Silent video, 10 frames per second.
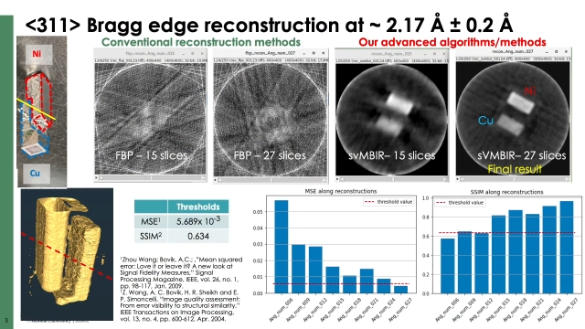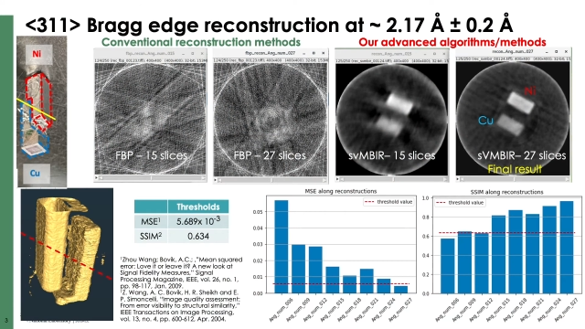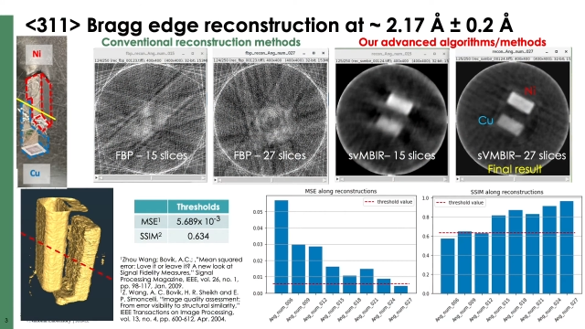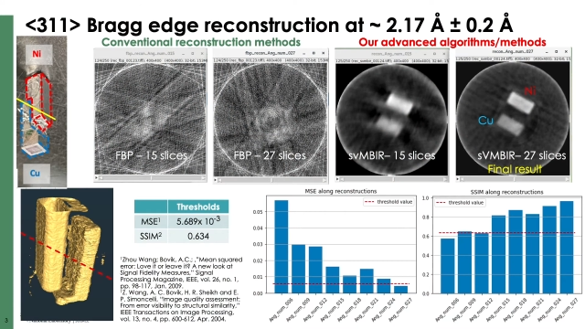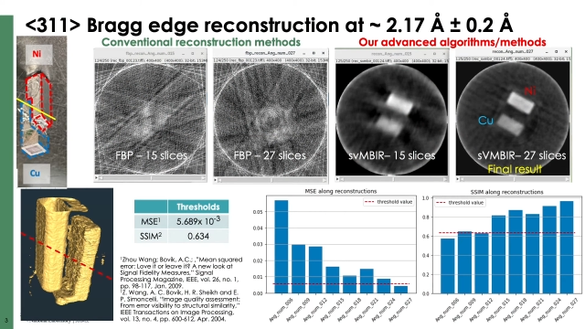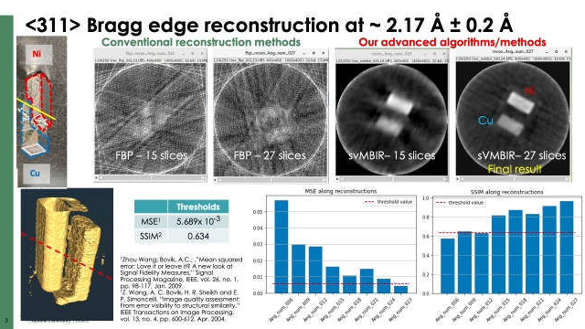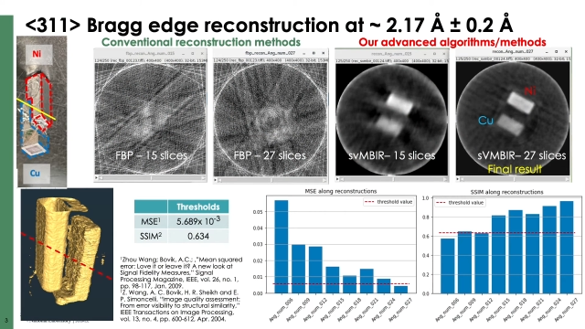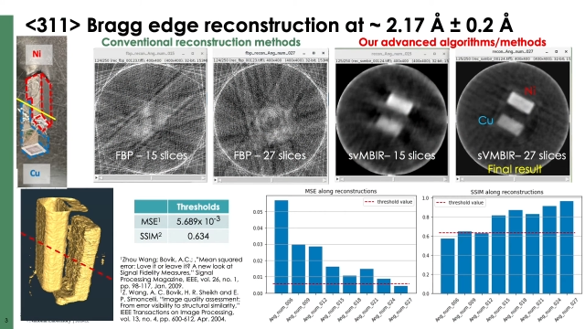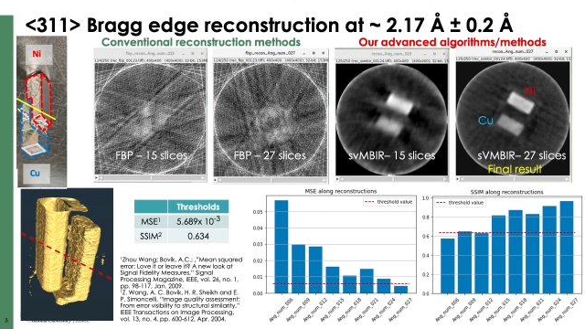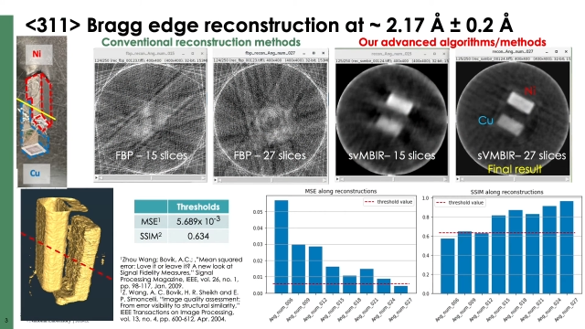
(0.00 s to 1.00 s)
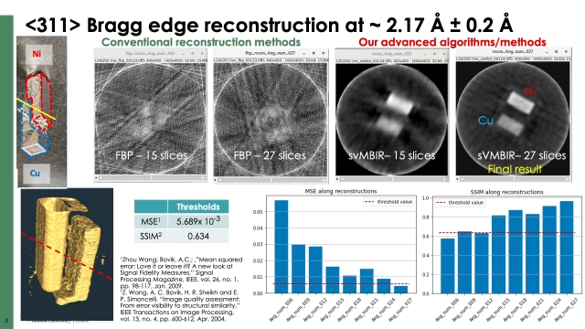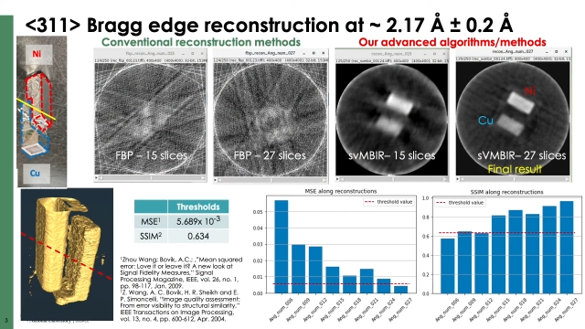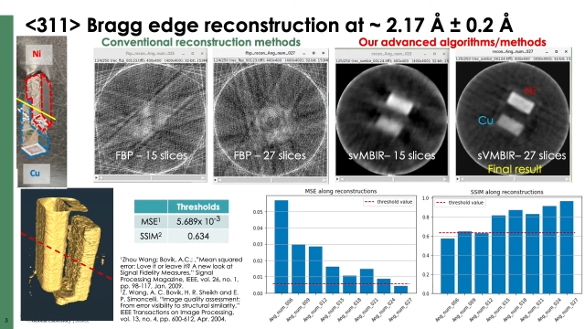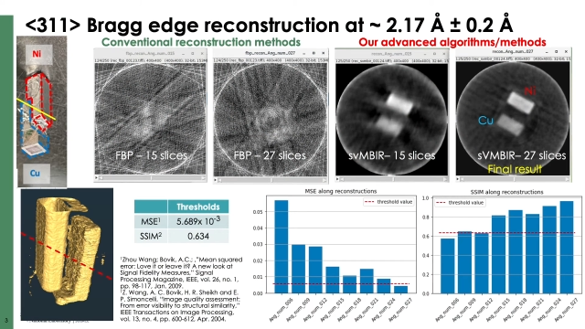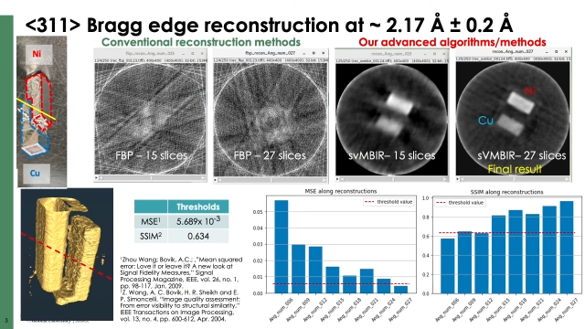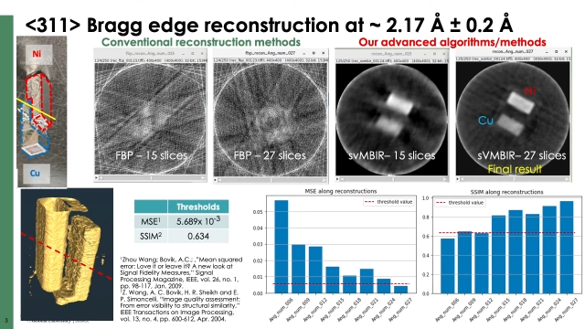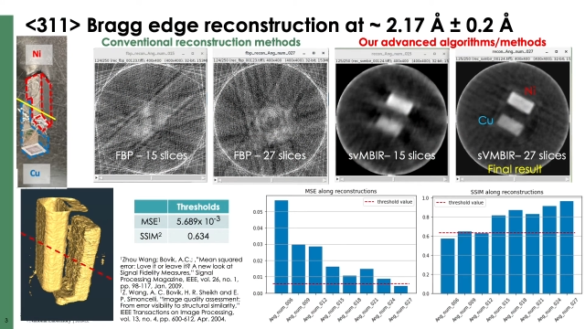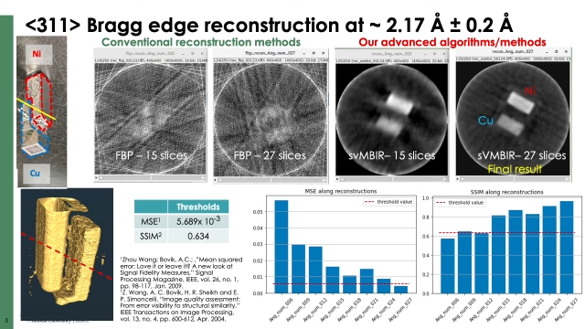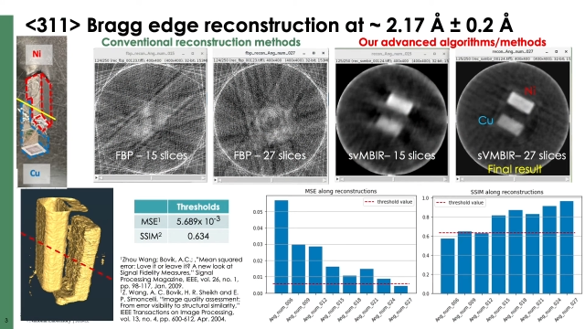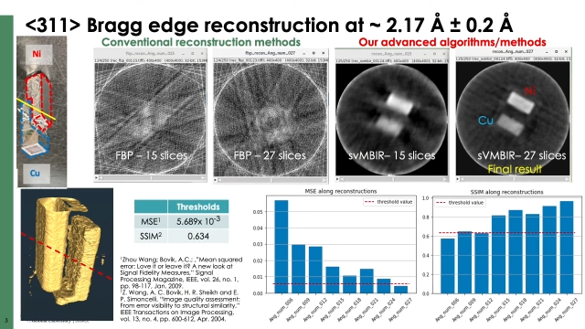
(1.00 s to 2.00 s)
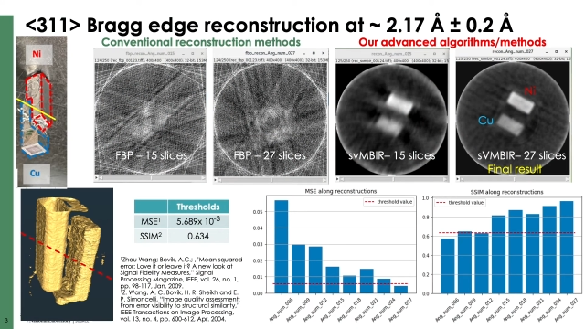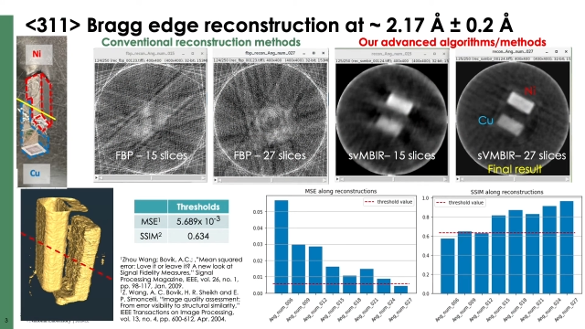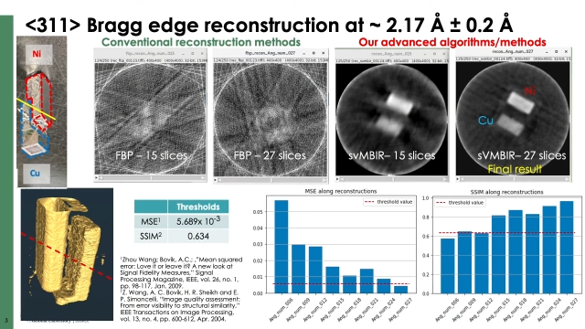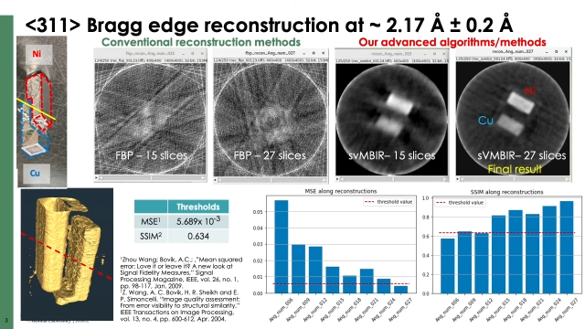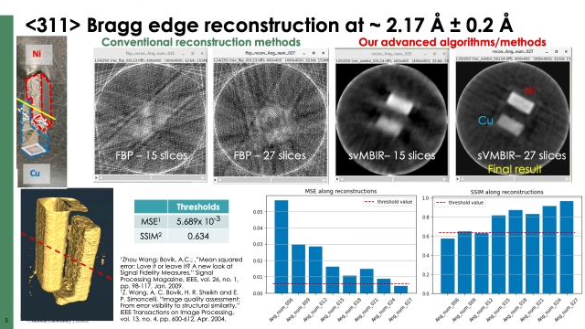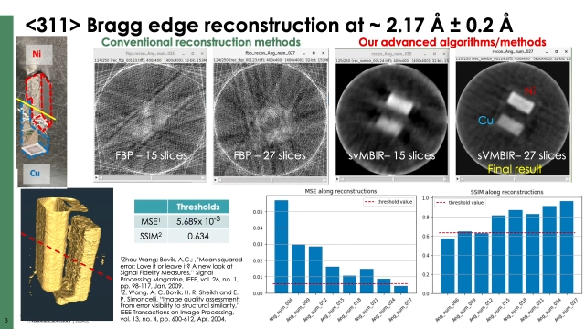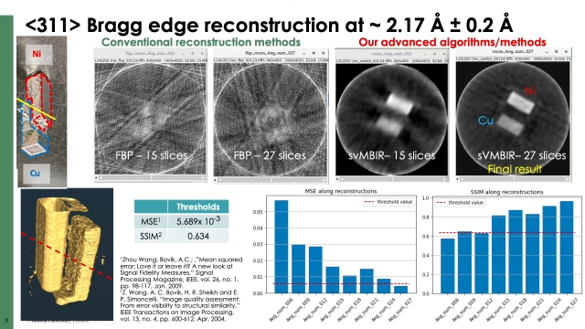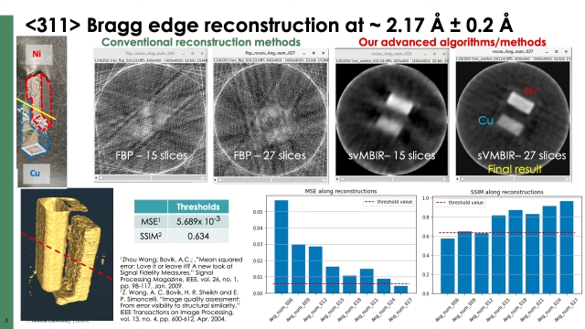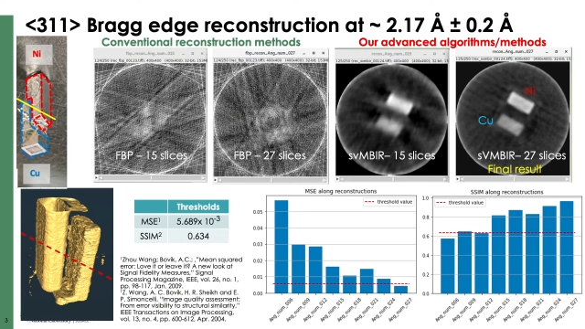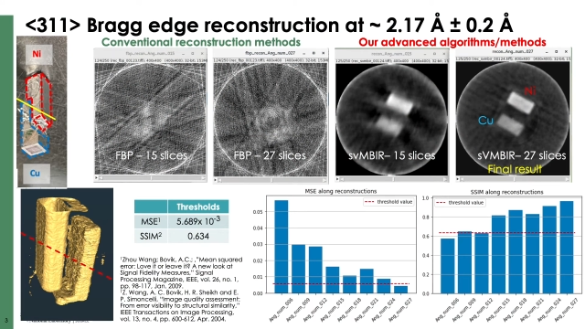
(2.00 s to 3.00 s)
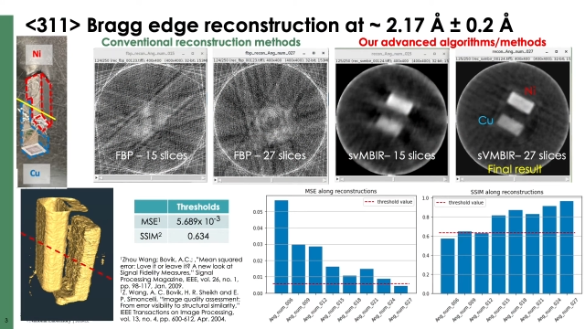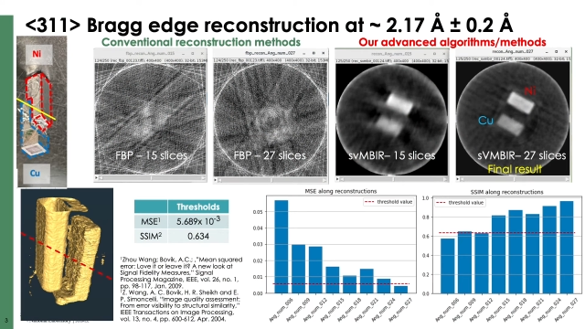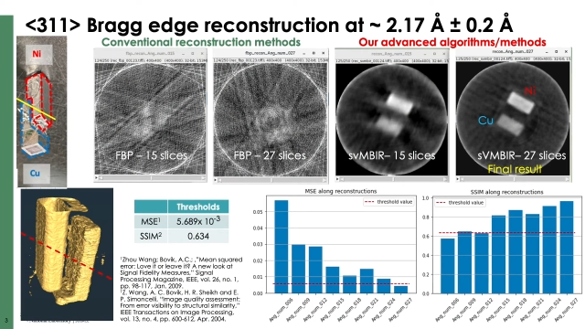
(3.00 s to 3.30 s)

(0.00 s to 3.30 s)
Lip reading: [unreadable: no face in view]